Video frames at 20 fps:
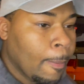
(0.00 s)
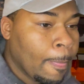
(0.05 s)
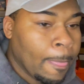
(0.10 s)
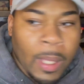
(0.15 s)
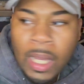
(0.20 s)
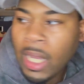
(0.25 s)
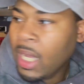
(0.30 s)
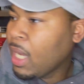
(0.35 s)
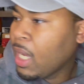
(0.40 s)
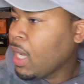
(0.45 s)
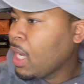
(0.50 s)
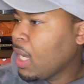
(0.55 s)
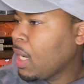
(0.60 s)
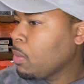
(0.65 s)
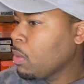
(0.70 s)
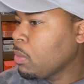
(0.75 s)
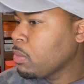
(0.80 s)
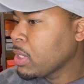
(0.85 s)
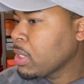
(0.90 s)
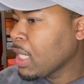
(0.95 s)

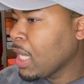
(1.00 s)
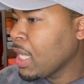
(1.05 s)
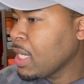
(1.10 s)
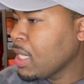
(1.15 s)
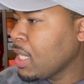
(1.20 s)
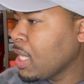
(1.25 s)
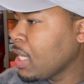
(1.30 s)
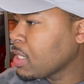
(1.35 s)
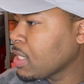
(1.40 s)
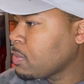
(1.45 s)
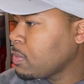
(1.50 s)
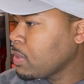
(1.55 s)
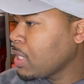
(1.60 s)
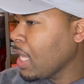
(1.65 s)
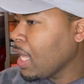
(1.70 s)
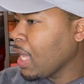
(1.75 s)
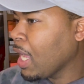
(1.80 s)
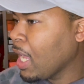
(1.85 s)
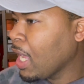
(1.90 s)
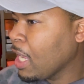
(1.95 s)
What we got next? We
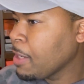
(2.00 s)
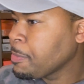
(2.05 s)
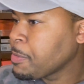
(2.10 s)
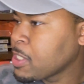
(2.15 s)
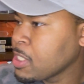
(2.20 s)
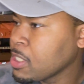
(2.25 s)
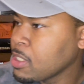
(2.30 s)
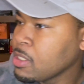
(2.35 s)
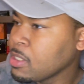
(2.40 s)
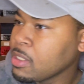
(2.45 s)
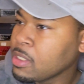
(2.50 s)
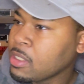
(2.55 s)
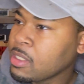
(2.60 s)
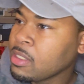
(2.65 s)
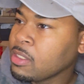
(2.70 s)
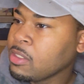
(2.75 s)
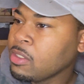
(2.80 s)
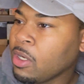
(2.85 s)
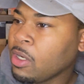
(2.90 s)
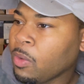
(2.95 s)
got options.
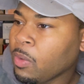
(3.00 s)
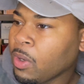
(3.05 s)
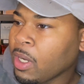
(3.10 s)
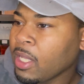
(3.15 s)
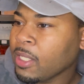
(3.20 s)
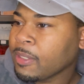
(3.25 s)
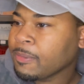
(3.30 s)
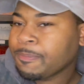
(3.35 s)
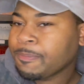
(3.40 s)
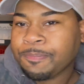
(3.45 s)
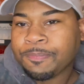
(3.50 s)
You know what?